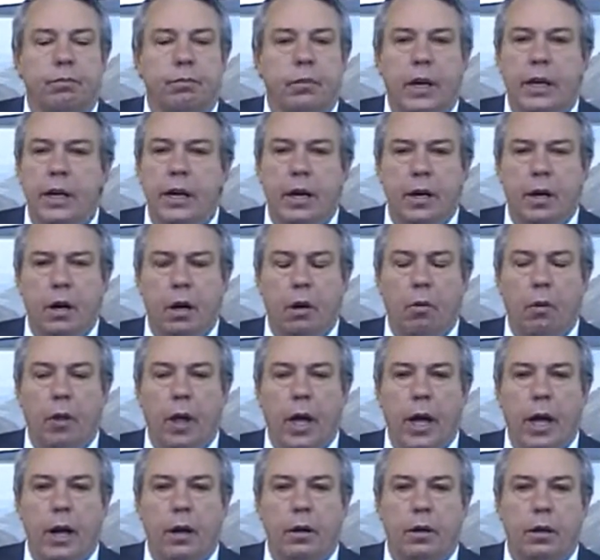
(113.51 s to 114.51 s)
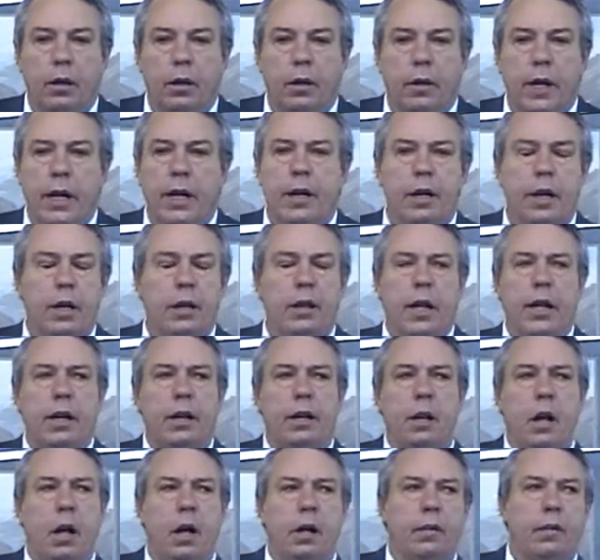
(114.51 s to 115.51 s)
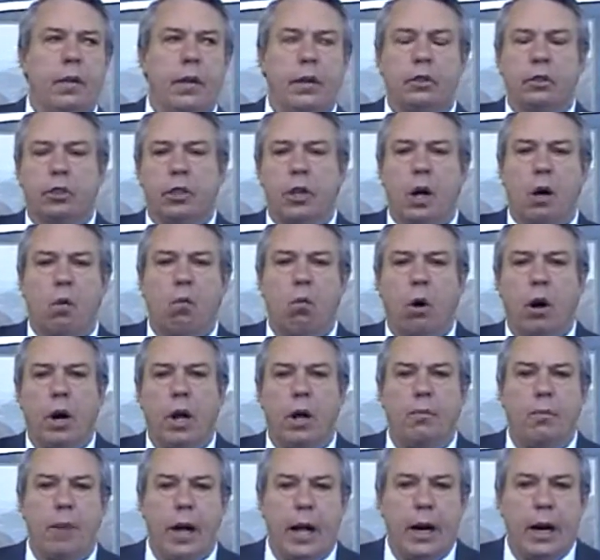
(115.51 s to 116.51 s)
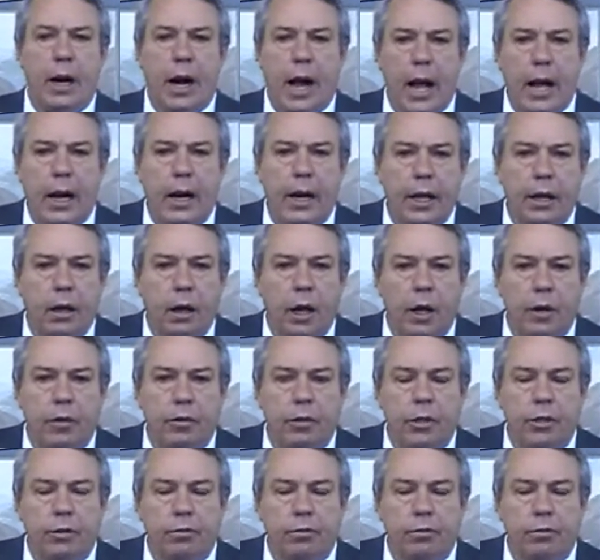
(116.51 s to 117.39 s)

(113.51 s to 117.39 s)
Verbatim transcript: He didn't know that. They, they not, there's not one of them had an idea of it